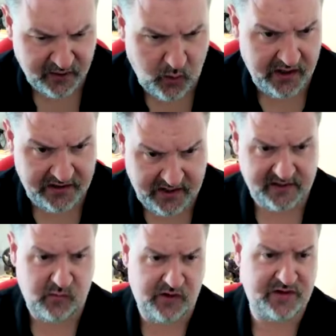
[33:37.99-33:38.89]
and quite
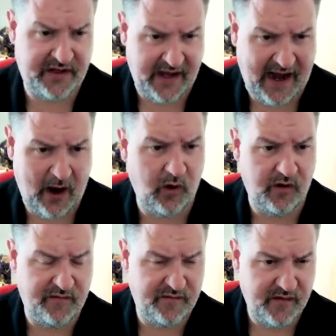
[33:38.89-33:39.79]
desperate to get out
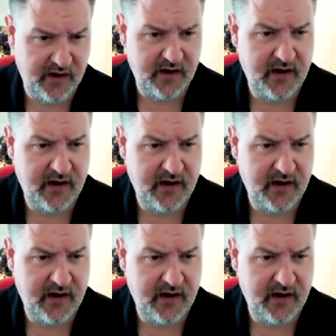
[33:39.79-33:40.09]
of